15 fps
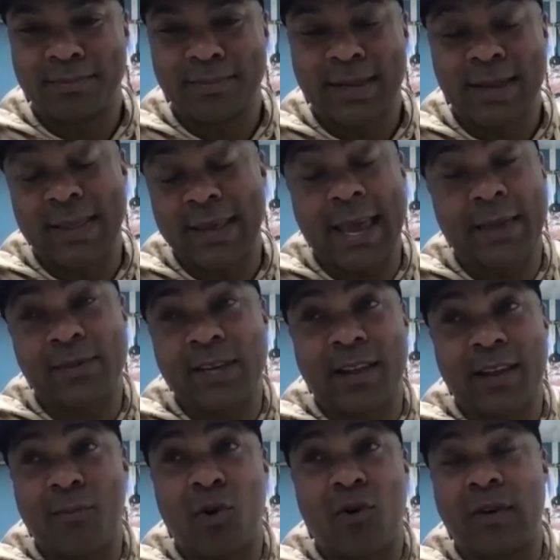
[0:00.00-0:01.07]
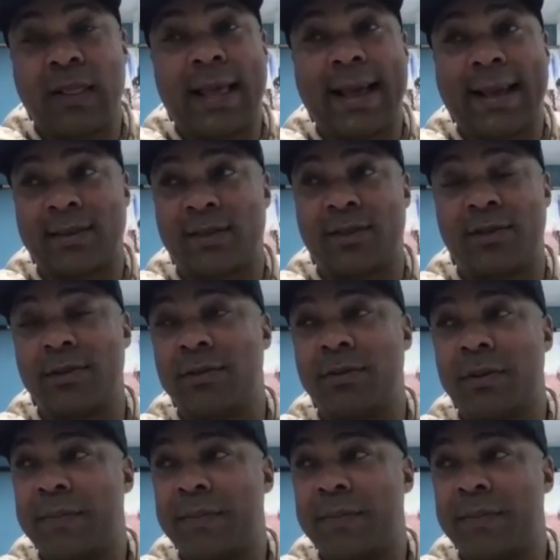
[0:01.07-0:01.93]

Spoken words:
And the game's getting more relaxed too.